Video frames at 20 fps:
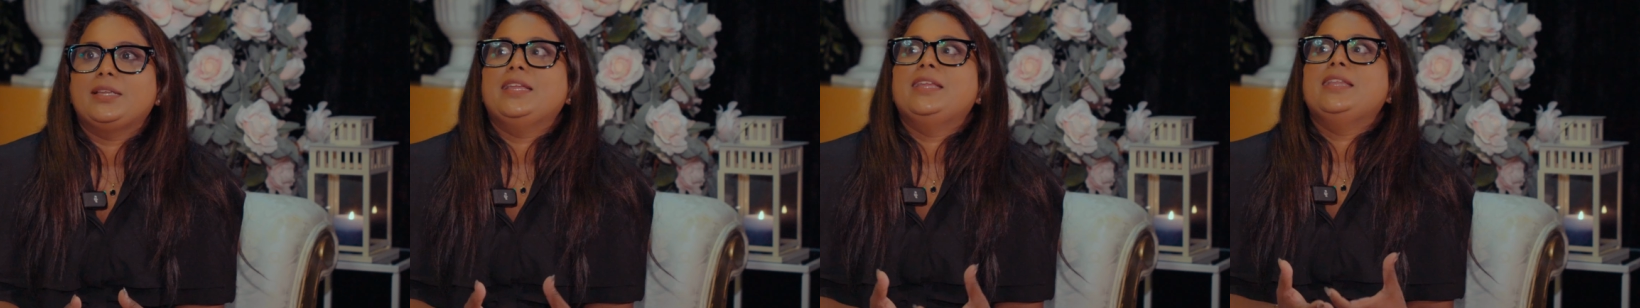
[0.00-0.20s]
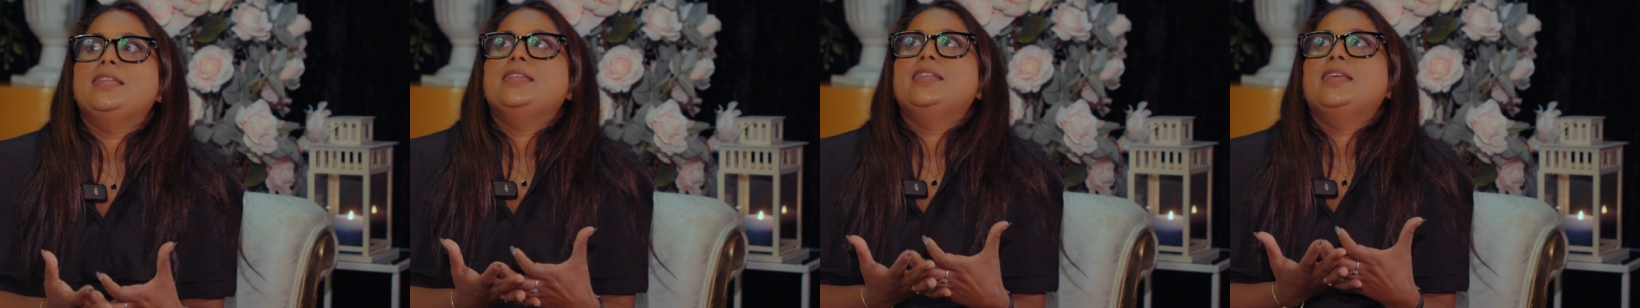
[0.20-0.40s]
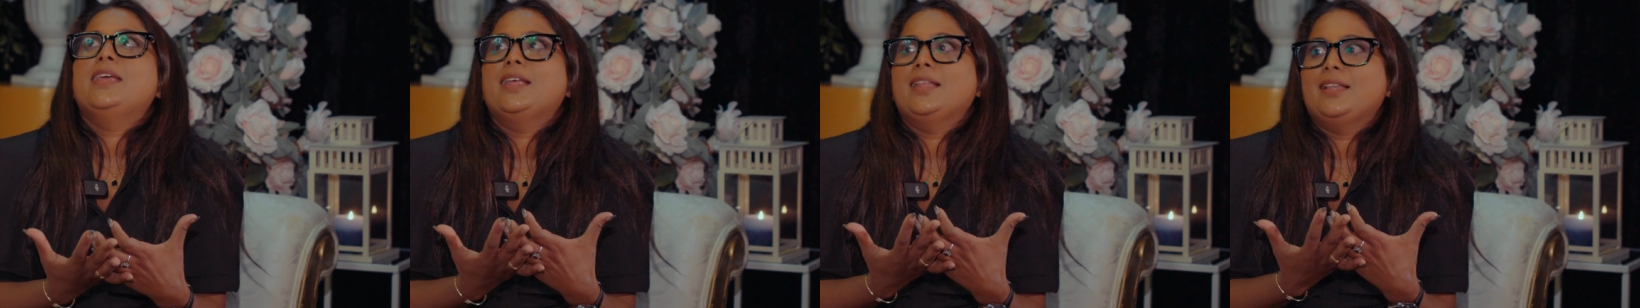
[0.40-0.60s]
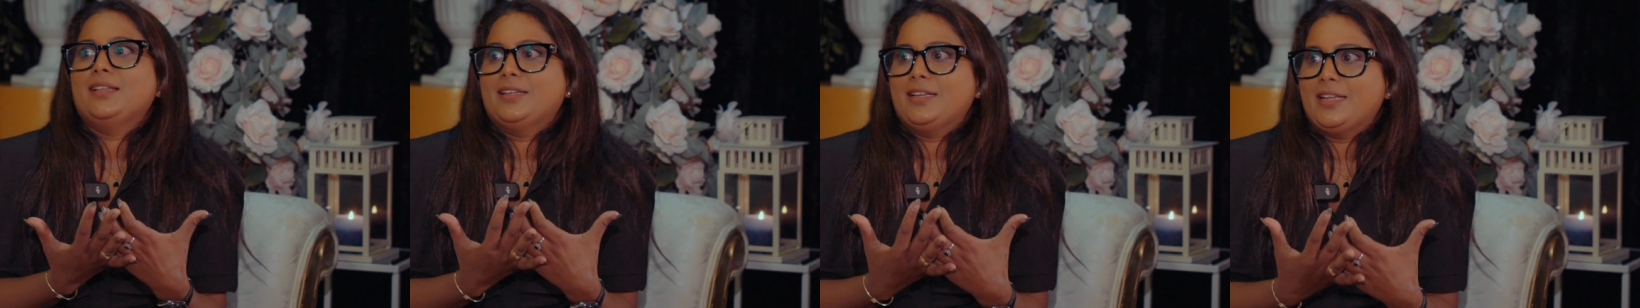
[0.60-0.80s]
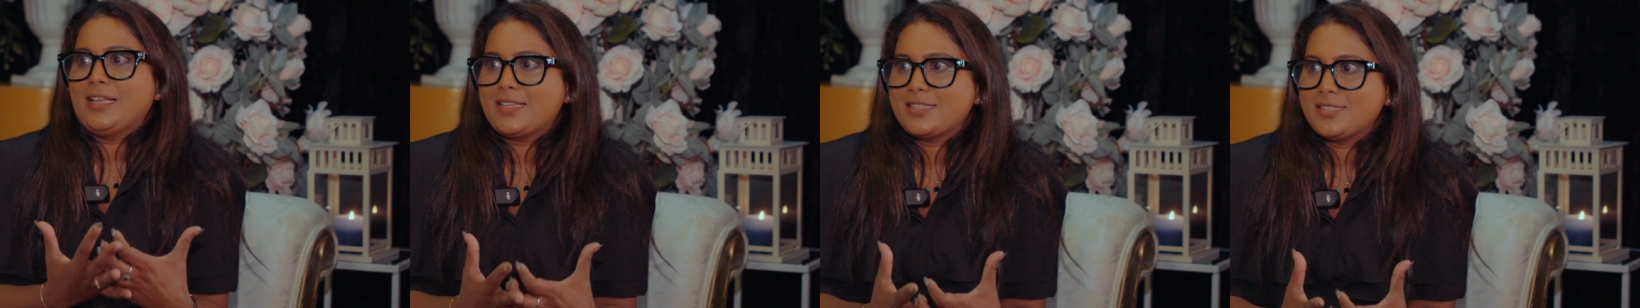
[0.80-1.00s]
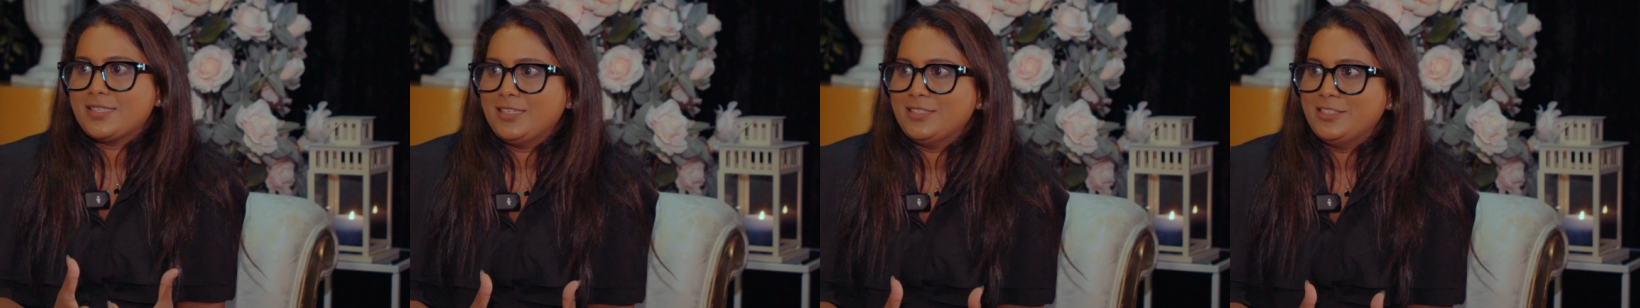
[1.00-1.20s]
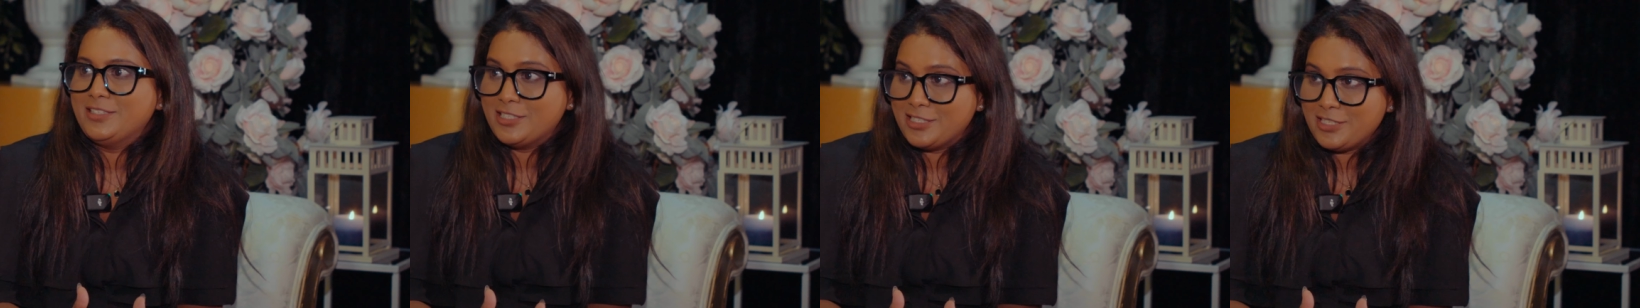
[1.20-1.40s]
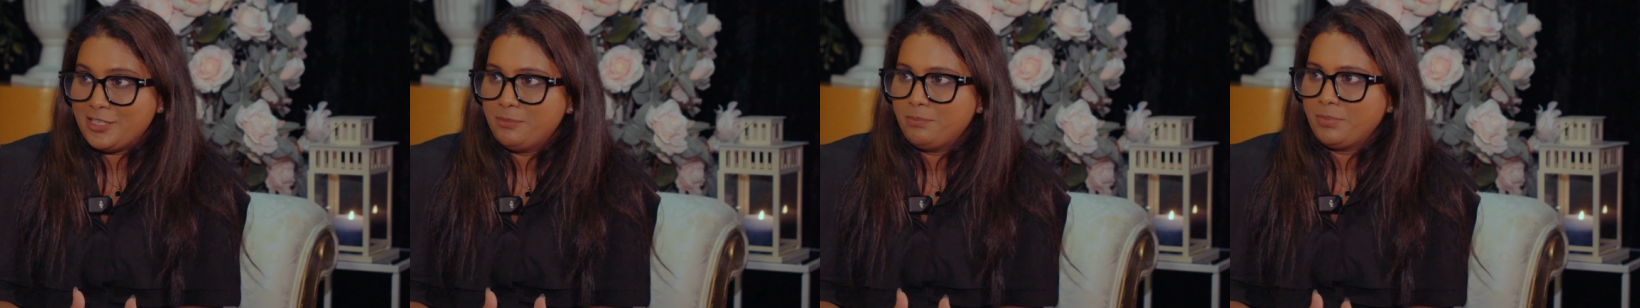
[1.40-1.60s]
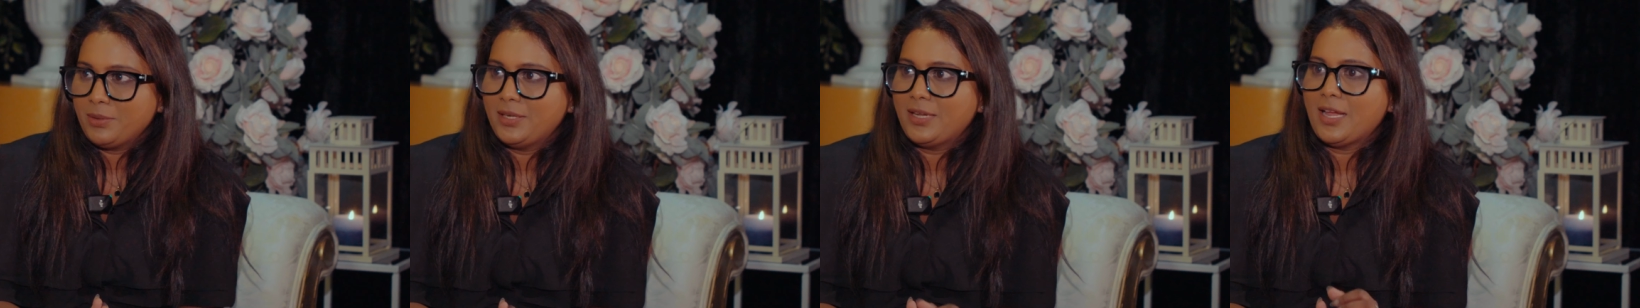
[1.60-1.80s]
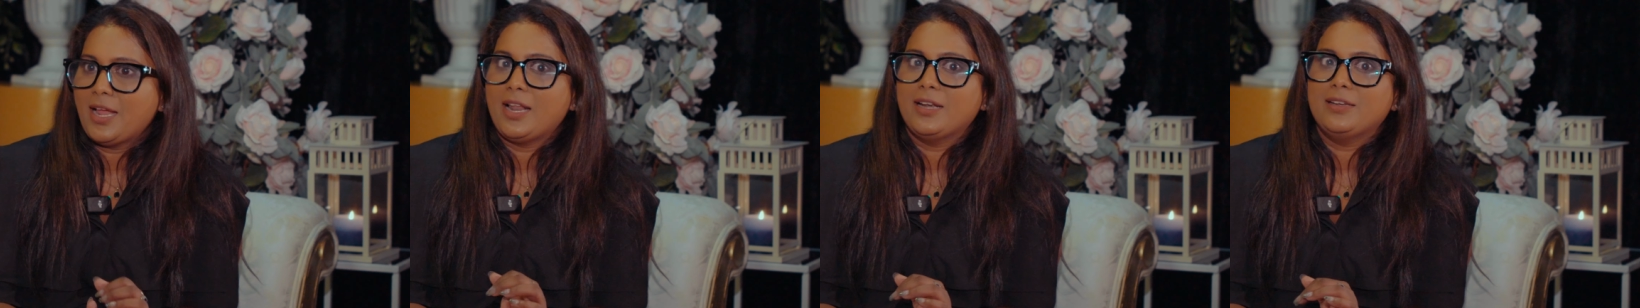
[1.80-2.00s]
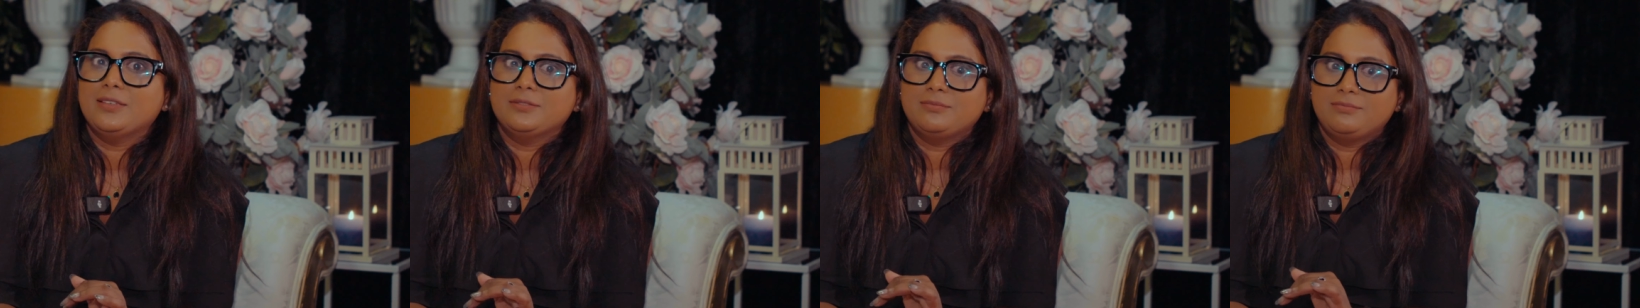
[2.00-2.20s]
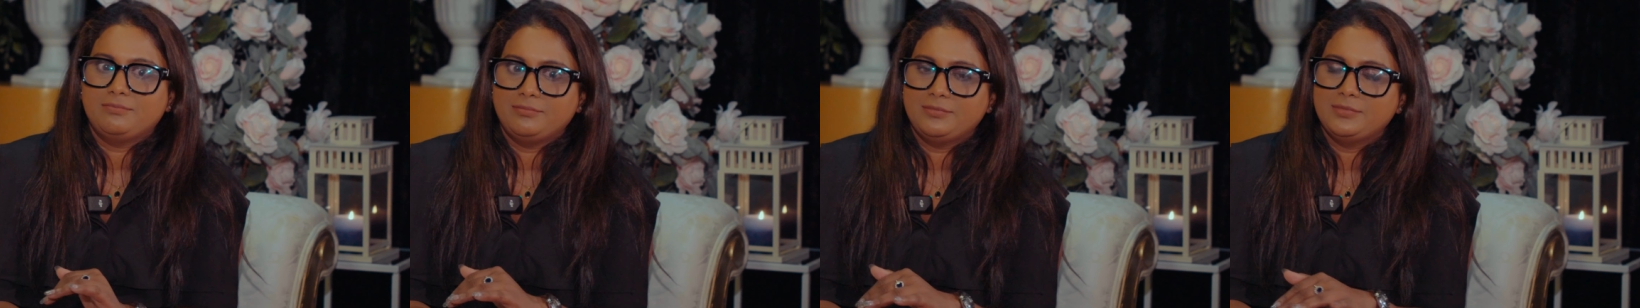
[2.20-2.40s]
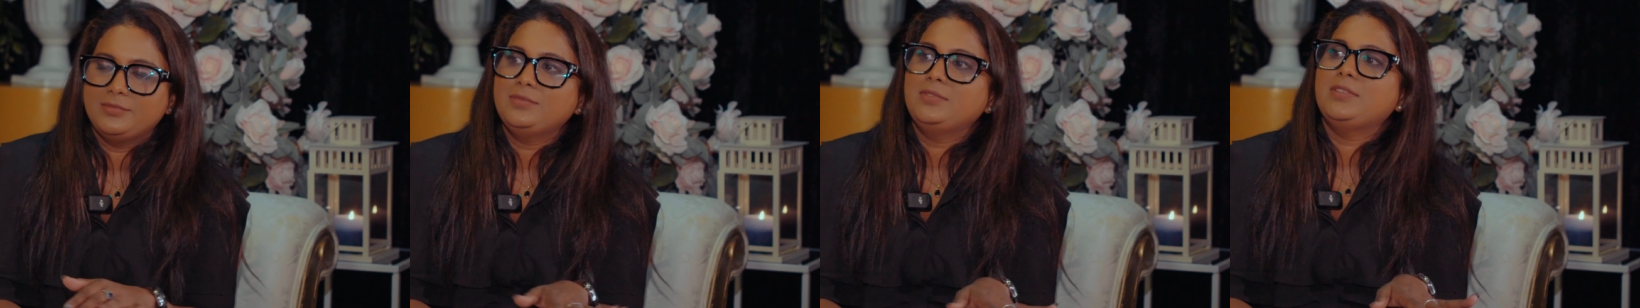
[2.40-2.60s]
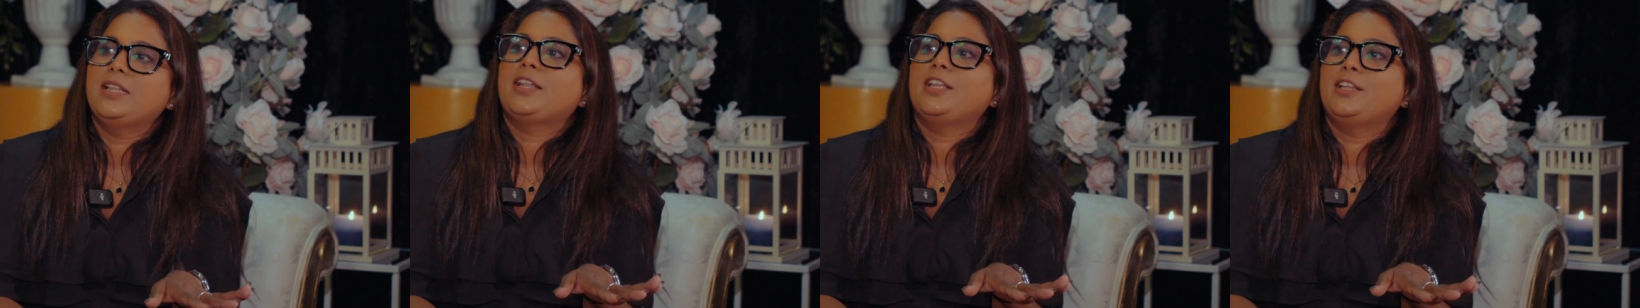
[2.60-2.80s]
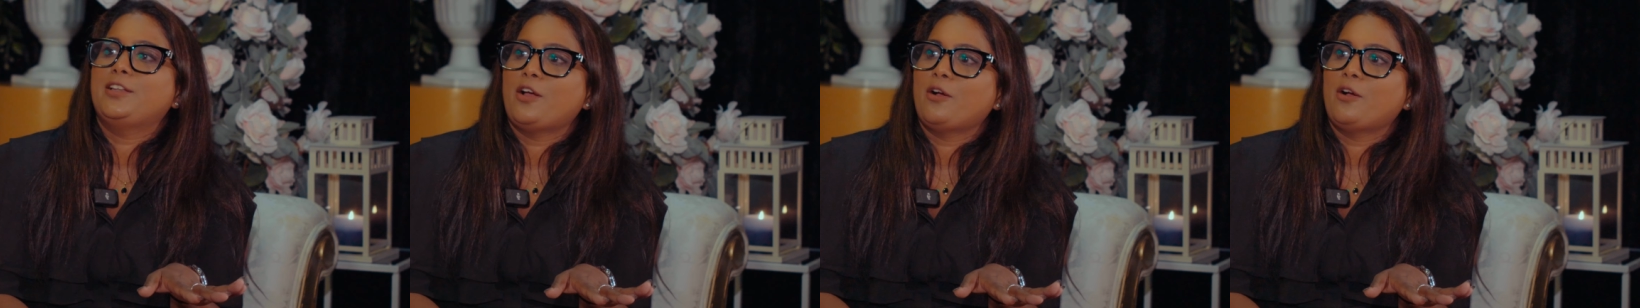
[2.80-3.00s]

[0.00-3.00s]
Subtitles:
inhale and exhale deeply and let it